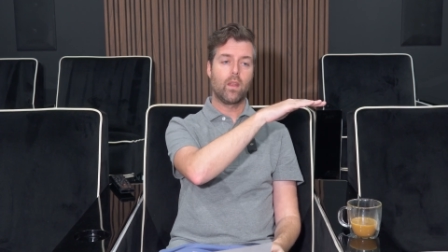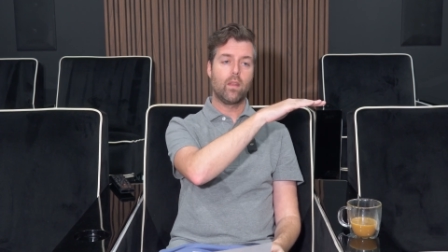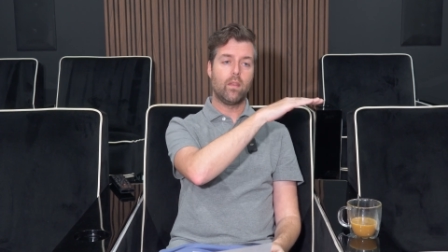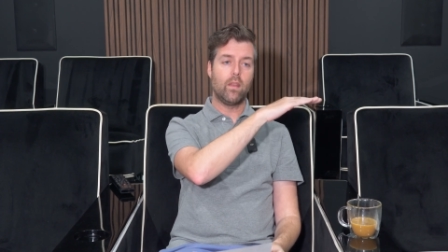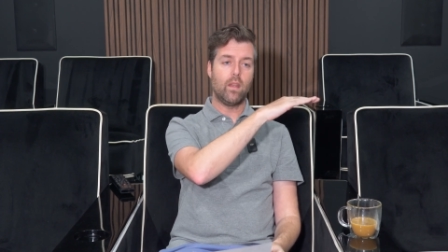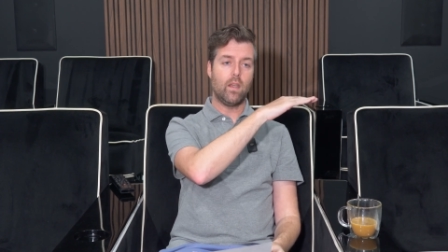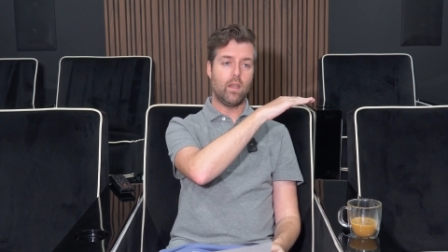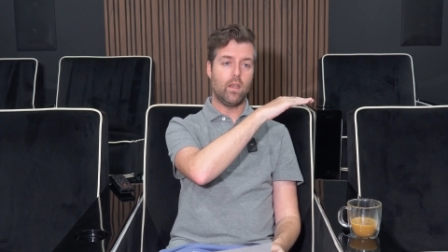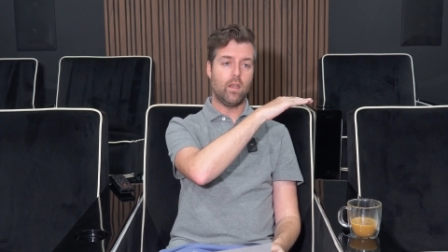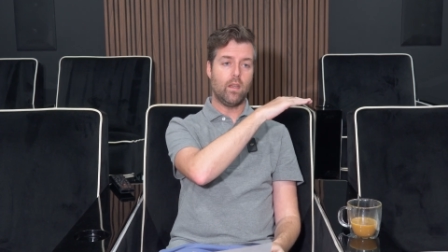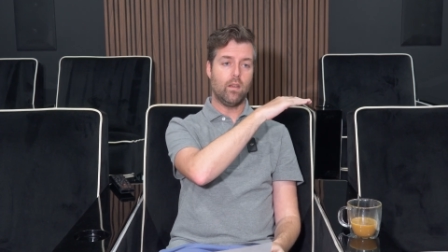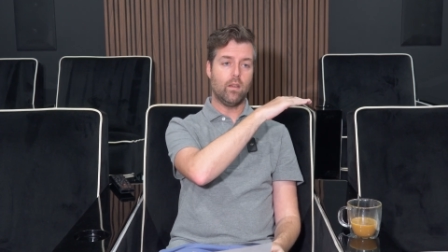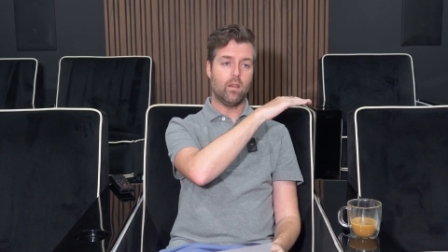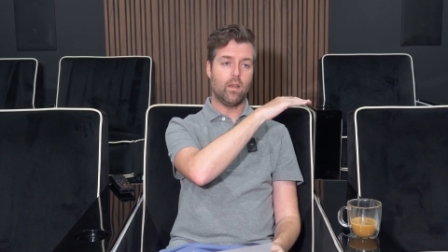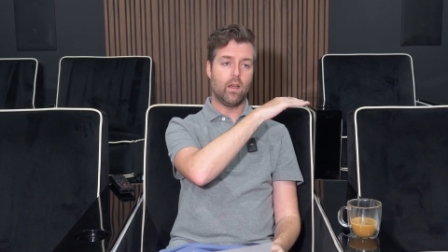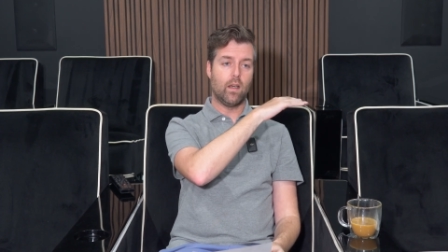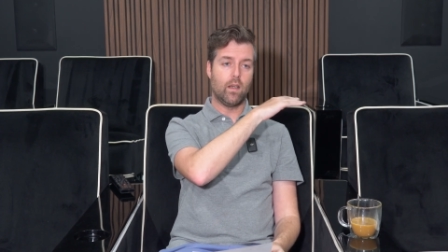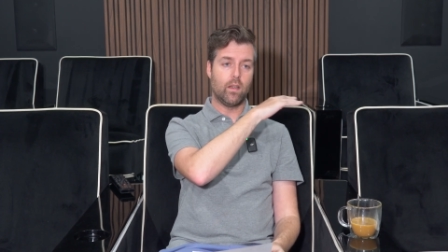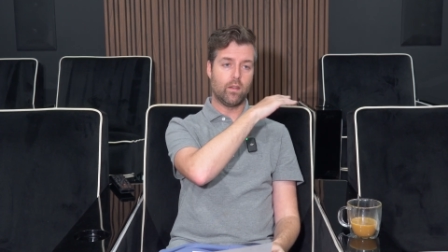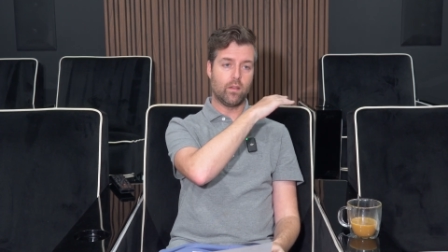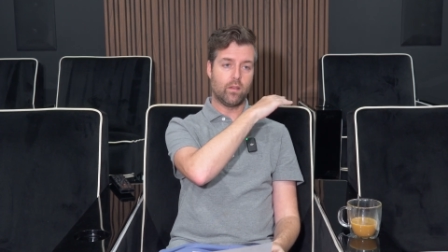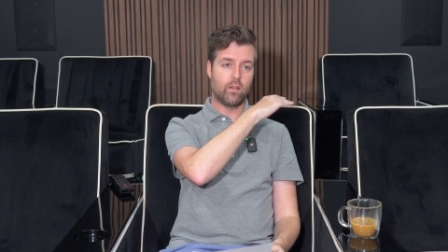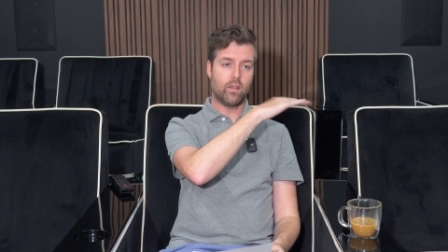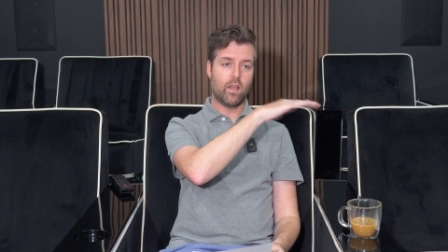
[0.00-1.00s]
the
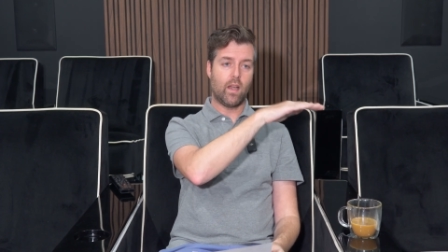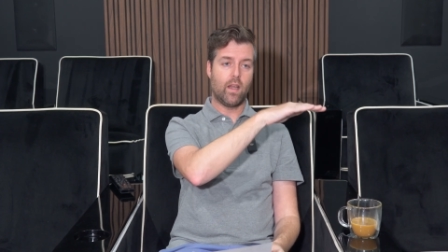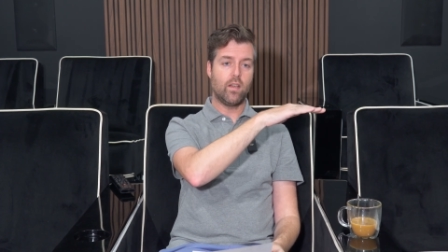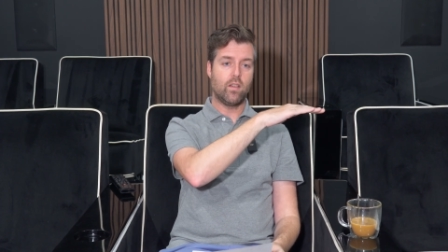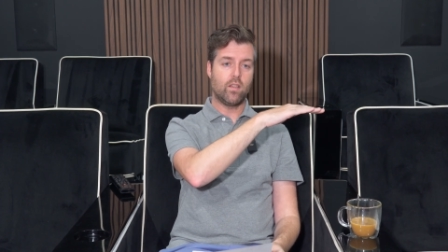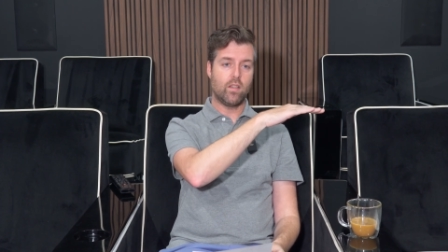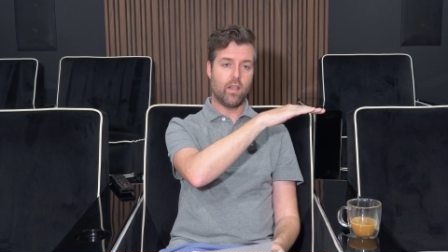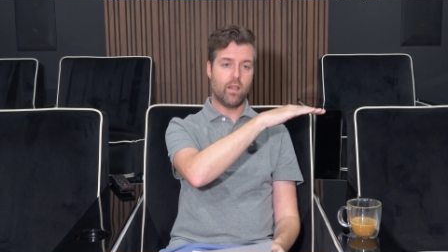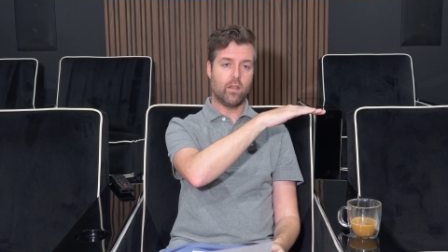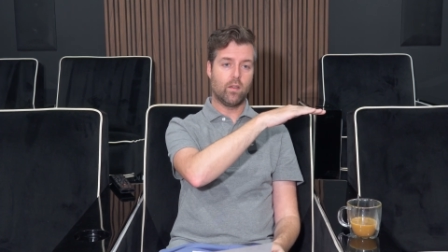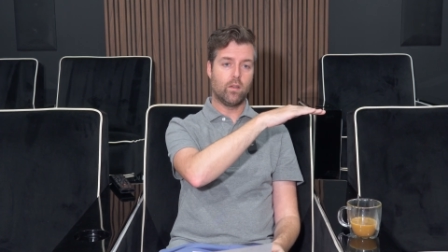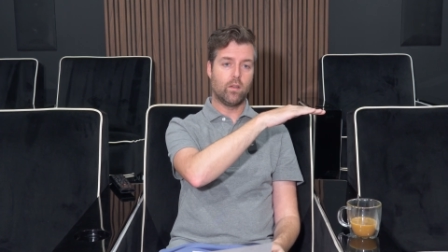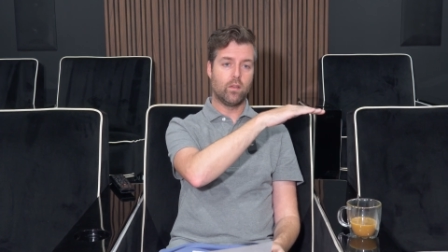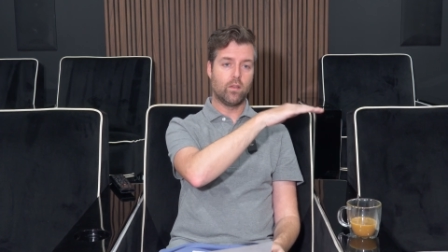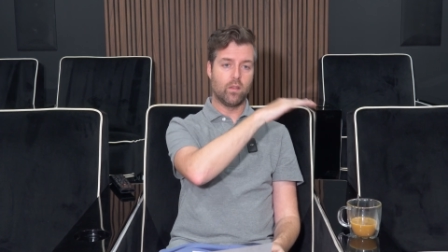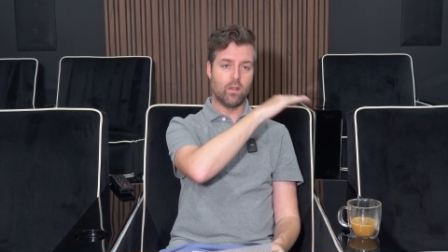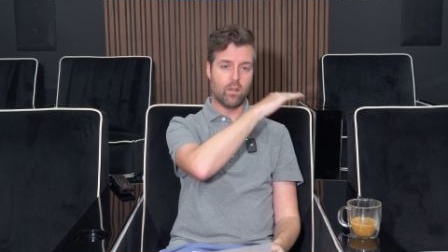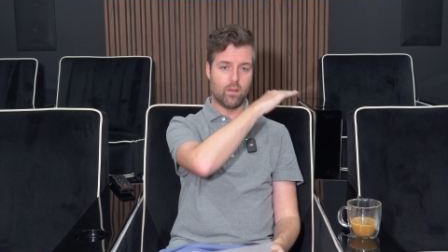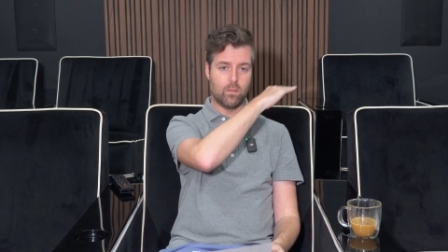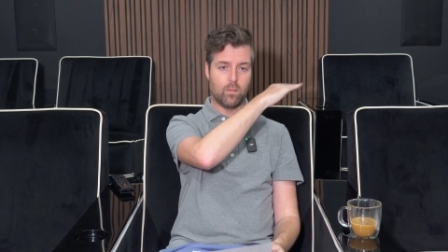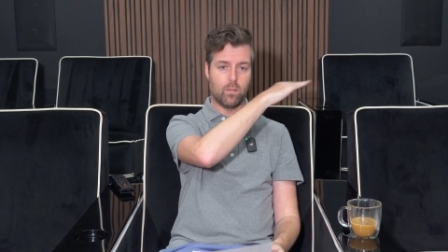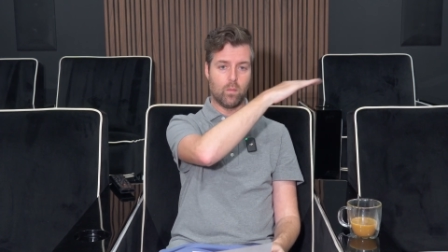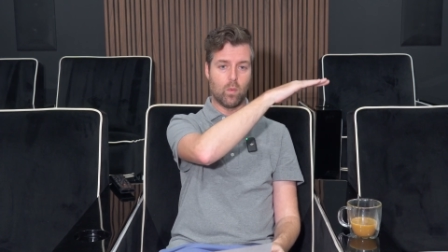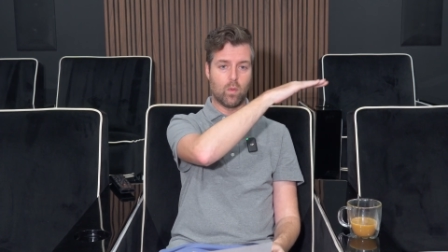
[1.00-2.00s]
uh, side channels,
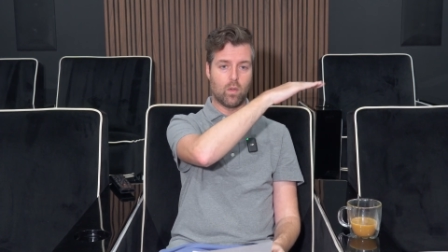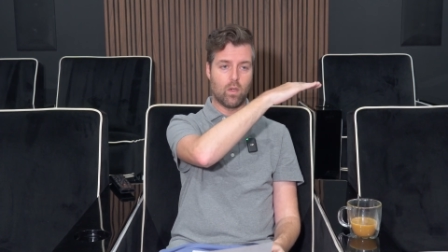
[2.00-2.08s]
uh,